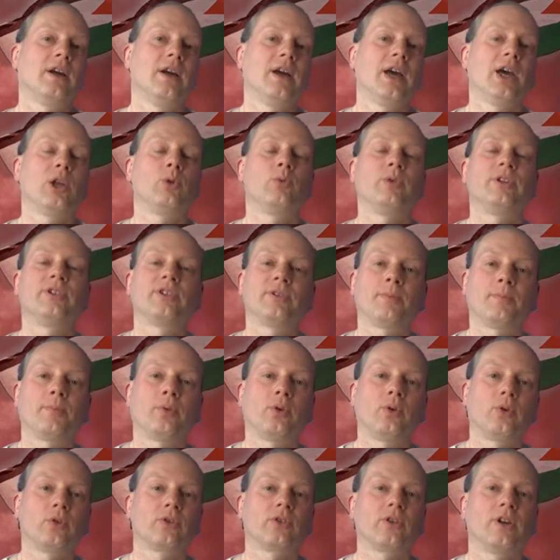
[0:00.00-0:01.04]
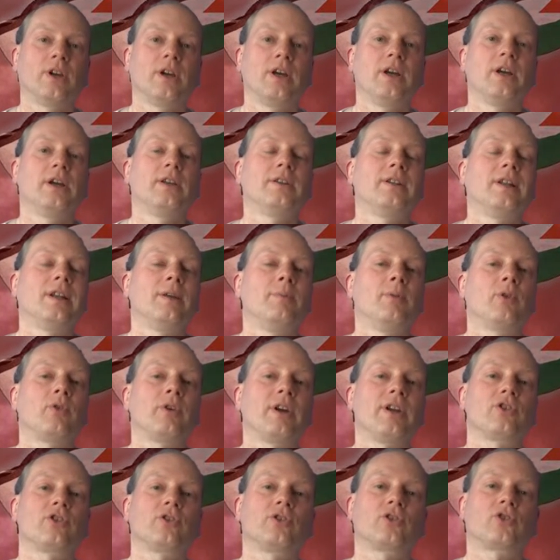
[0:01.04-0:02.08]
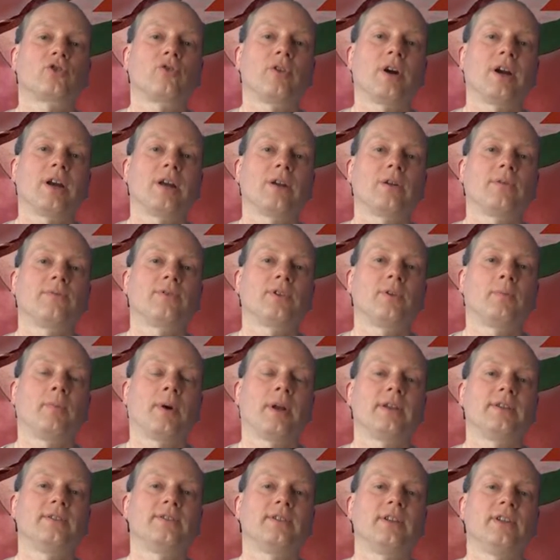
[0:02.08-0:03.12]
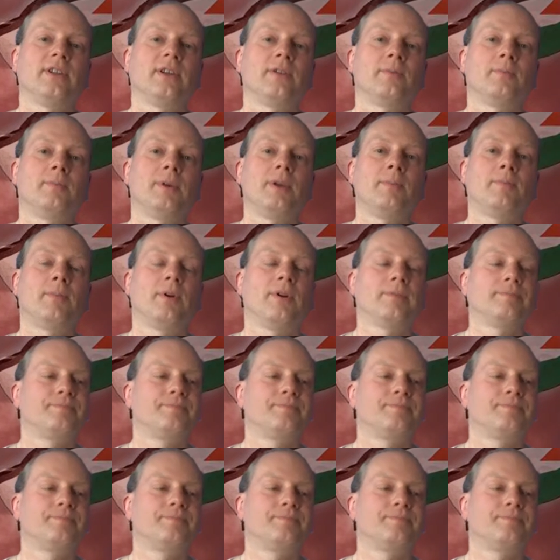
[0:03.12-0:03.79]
and we support the liberation struggle of the Palestinian people.